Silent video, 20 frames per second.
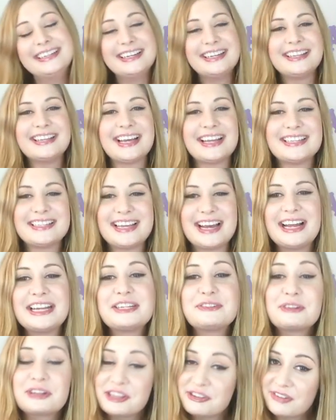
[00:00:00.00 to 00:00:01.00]
that sounds
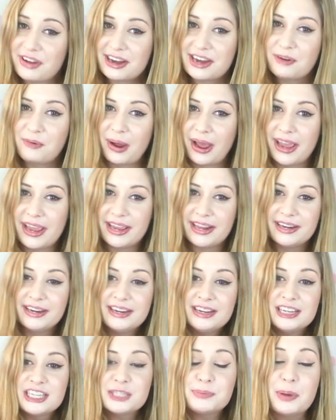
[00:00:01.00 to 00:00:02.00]
really funny, Wayne.
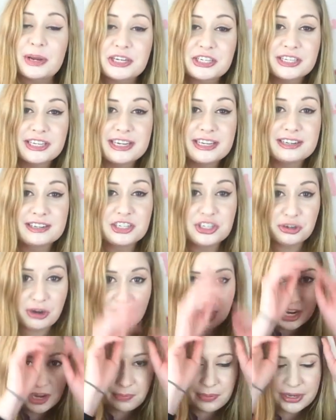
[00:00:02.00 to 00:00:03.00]
Especially in
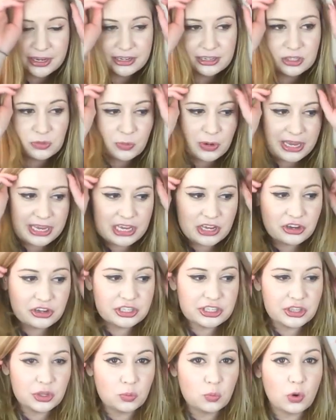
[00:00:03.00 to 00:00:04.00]
Australia because we use
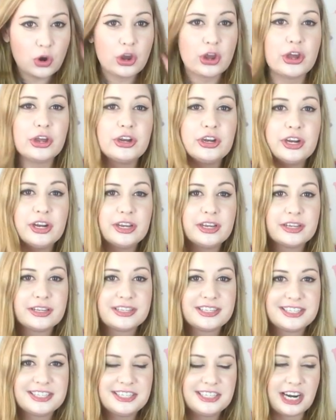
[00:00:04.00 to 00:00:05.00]
the word
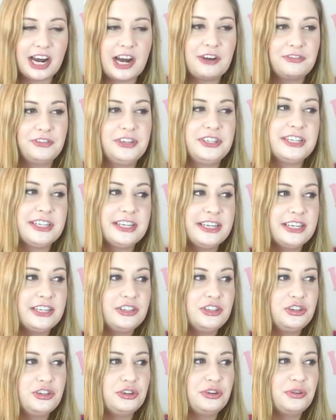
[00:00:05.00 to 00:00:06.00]
stuffed
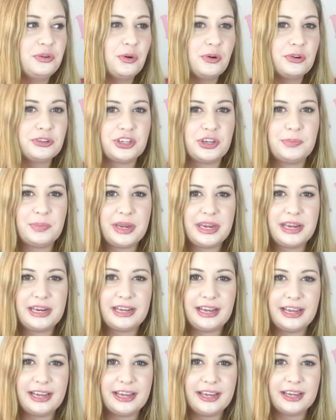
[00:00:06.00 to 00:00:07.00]
to also mean
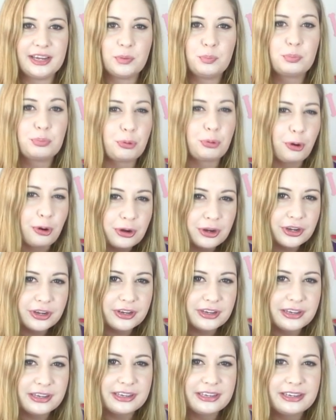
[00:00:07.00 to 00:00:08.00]
like
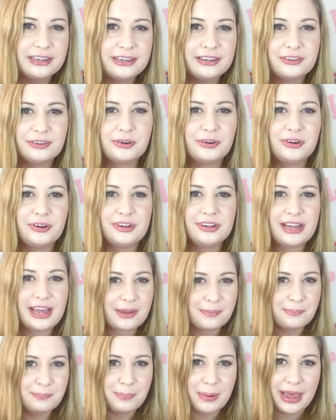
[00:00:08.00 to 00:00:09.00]
broken or like
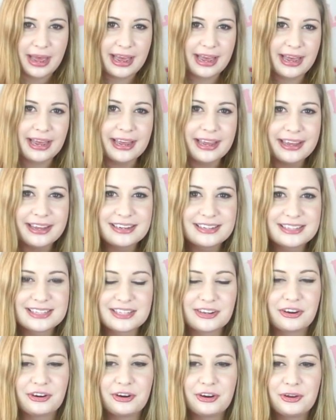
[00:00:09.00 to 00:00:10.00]
bad.
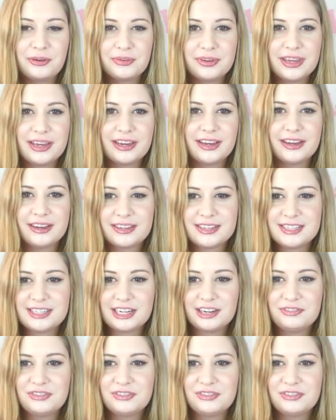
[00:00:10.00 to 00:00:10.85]
So yeah, a stuffed